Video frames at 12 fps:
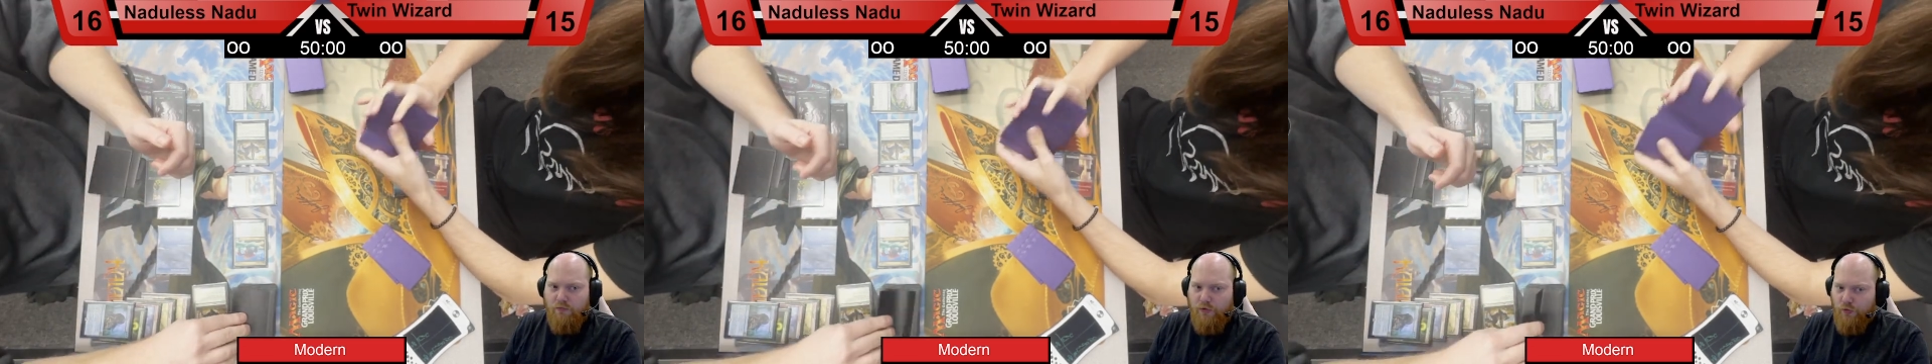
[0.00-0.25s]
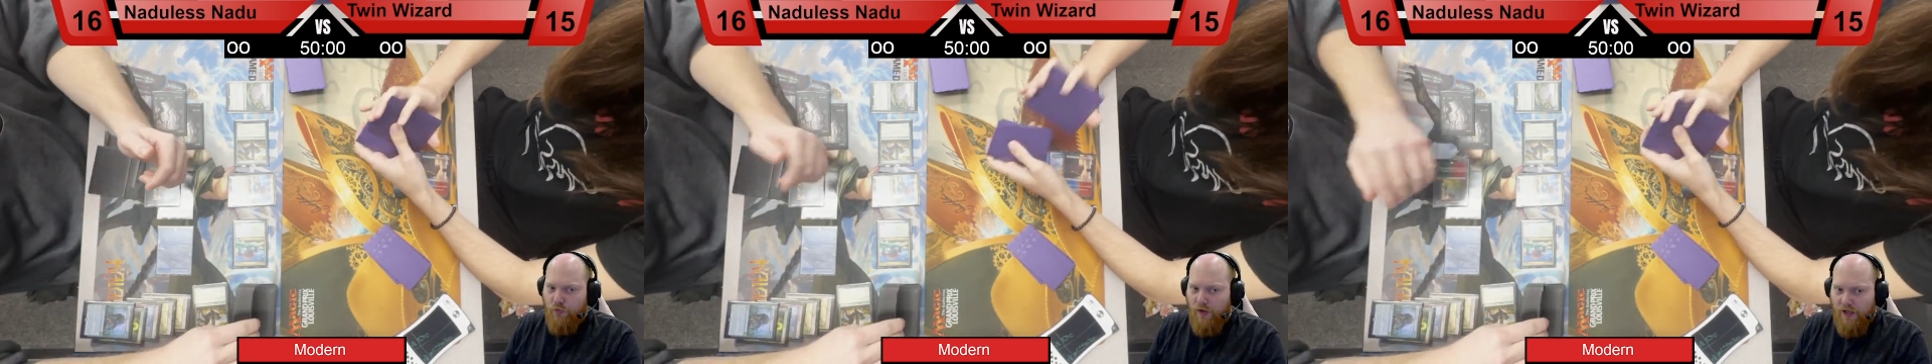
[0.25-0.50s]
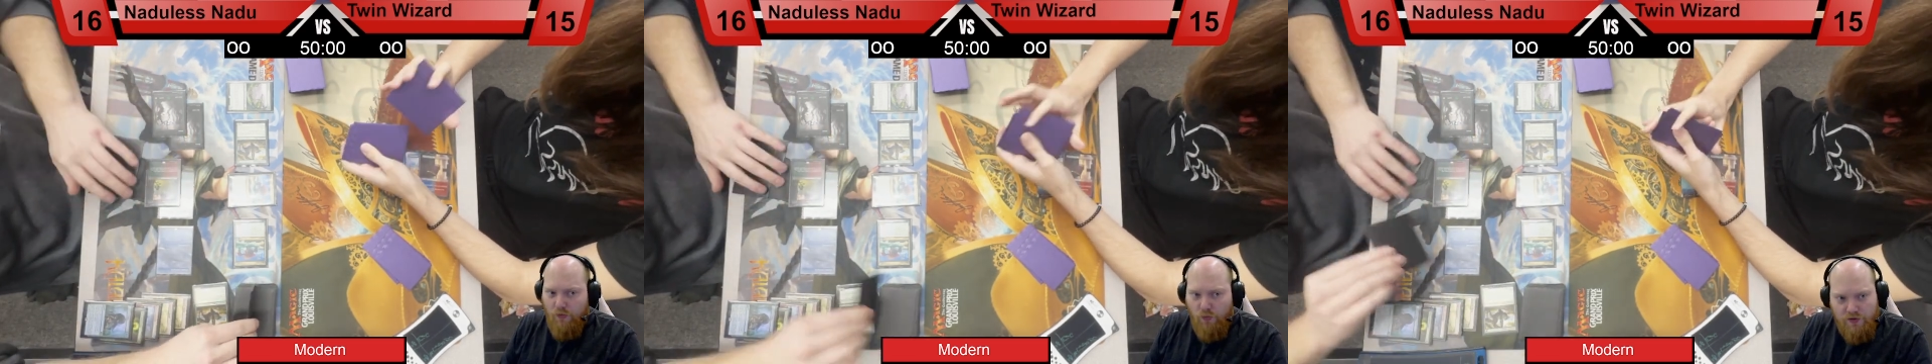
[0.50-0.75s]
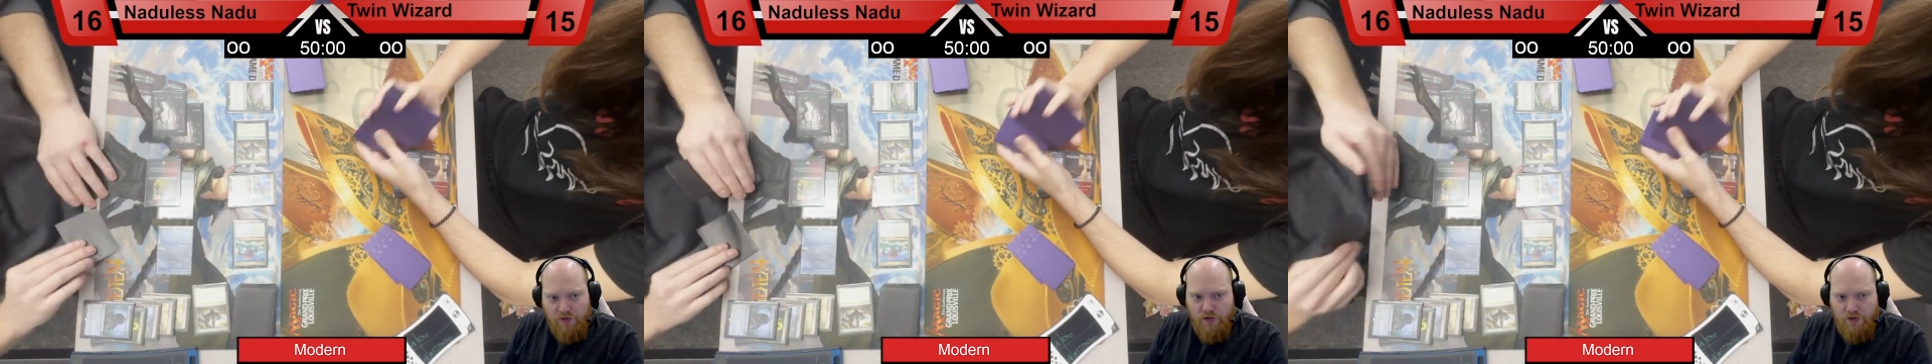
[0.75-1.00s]
blue-red
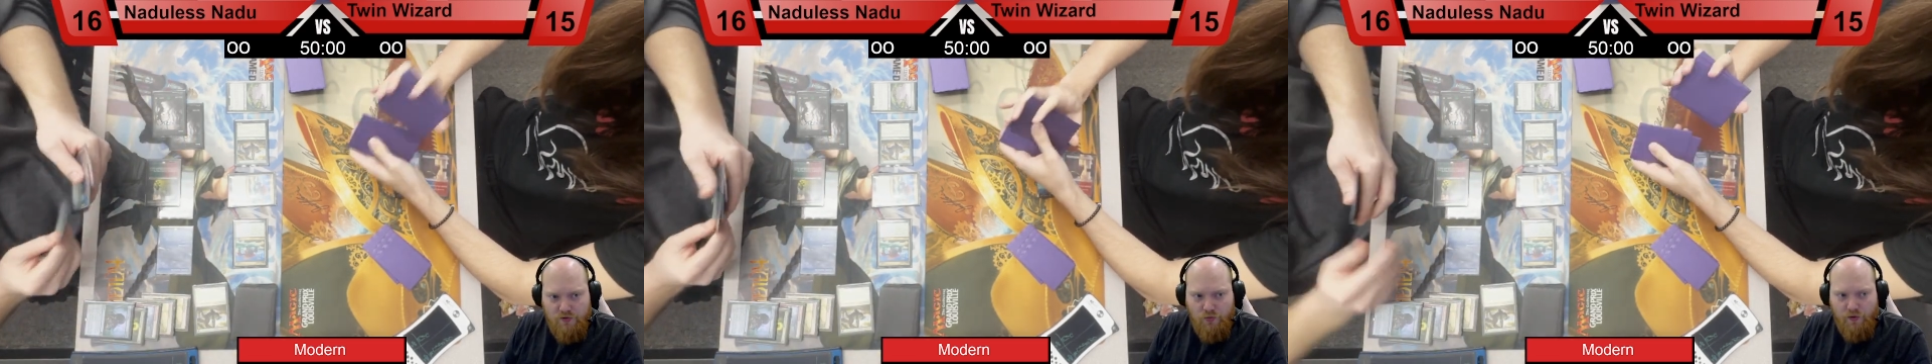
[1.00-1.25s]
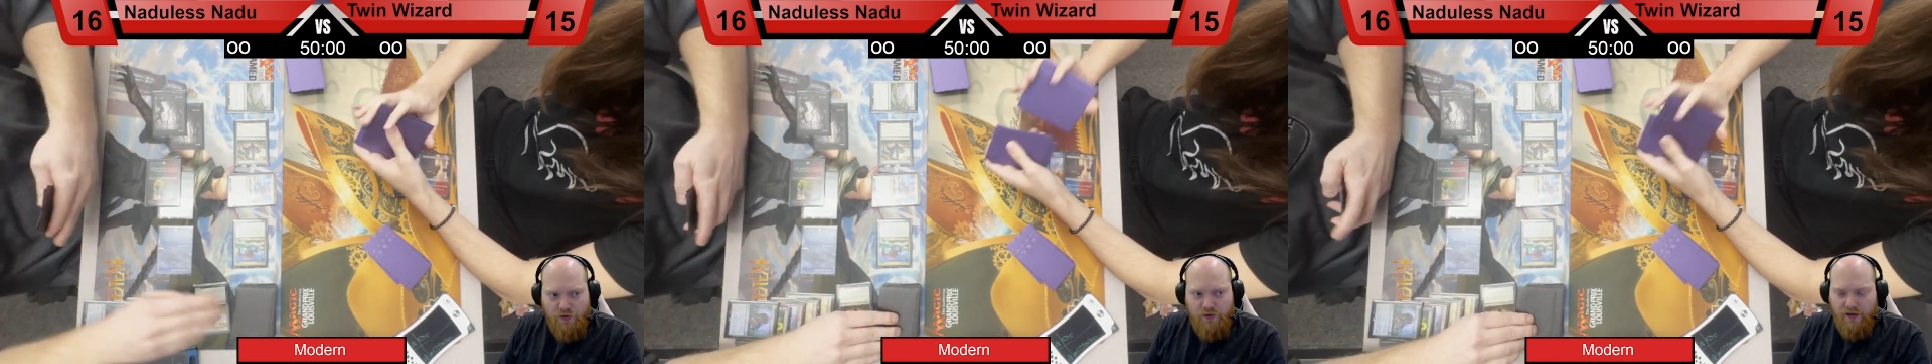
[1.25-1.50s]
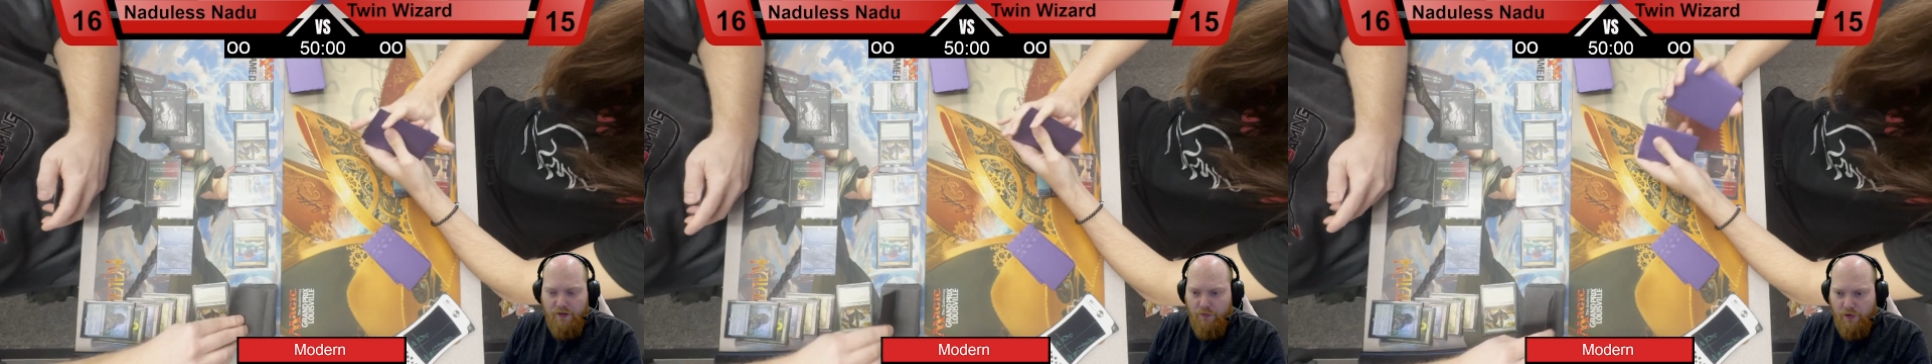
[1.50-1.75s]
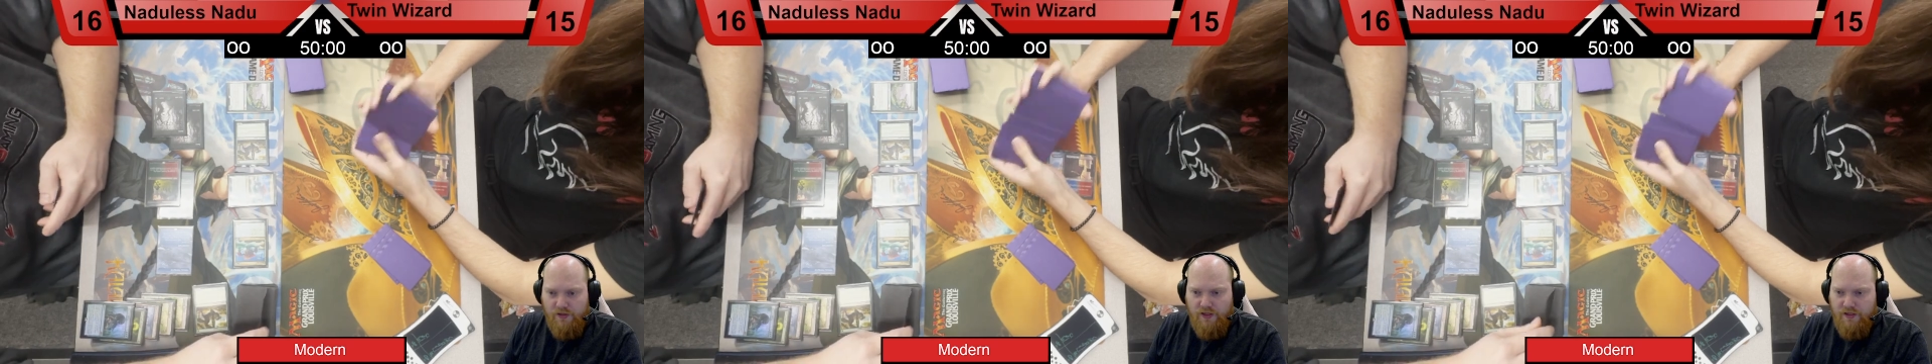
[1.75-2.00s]
wizards with like
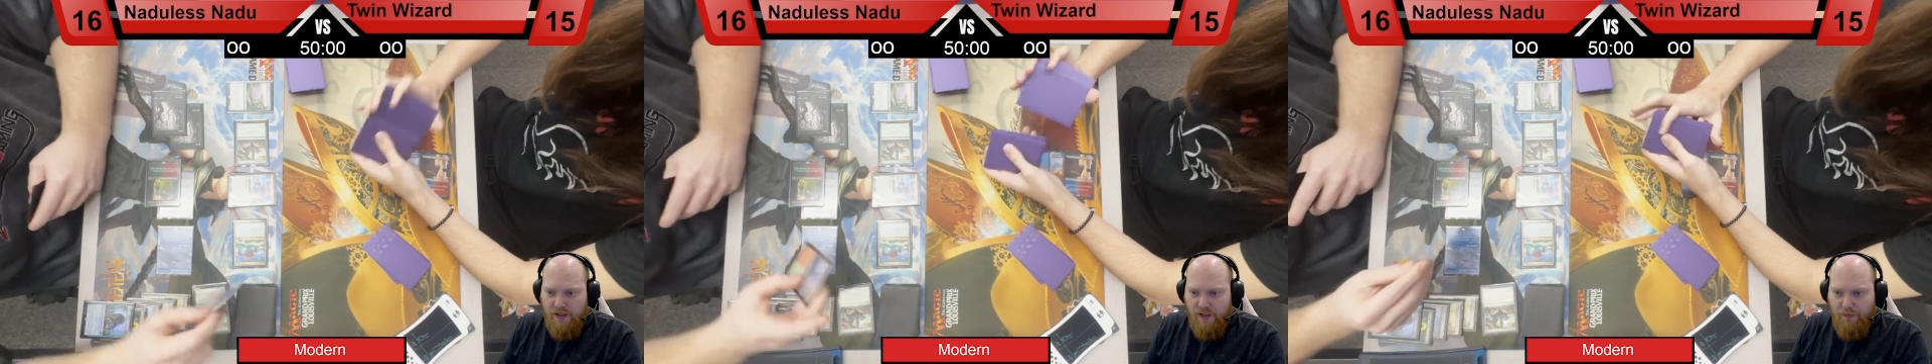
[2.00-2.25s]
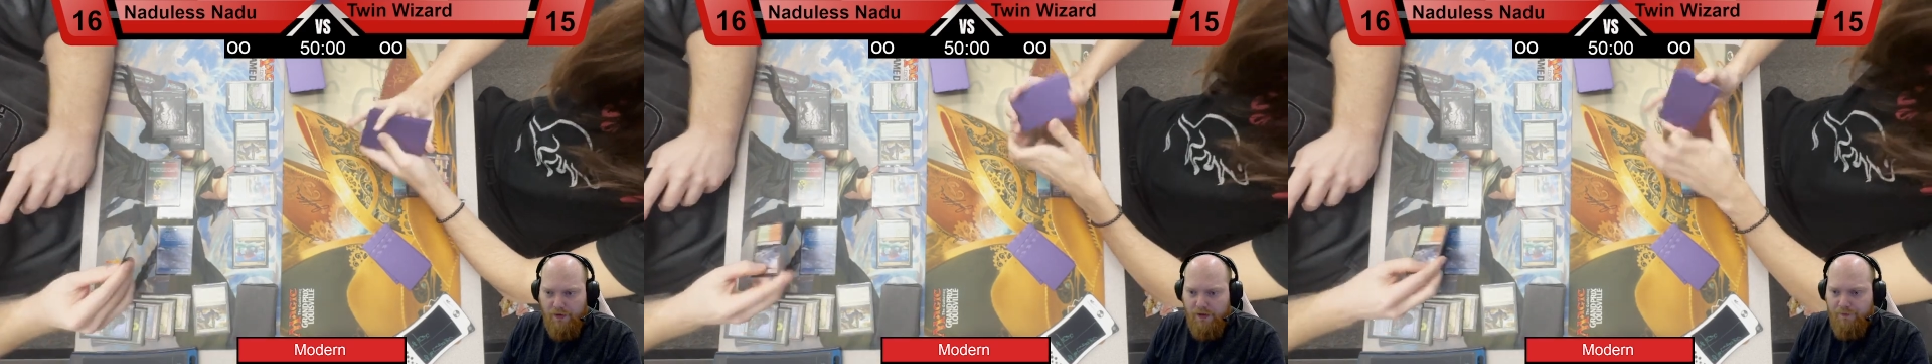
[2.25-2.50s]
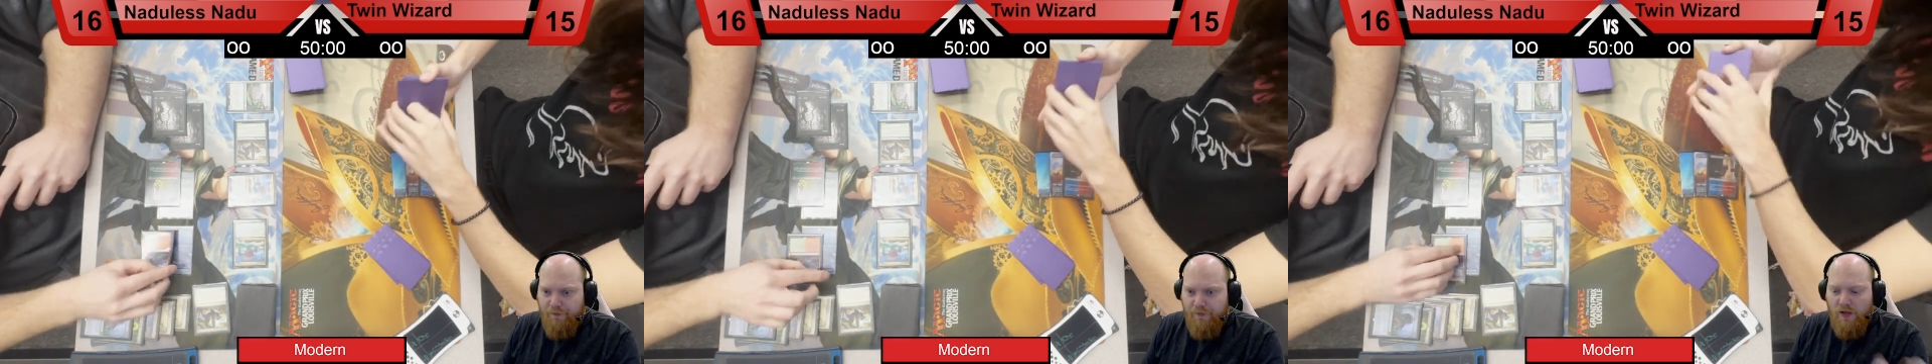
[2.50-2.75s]
Murktide top in.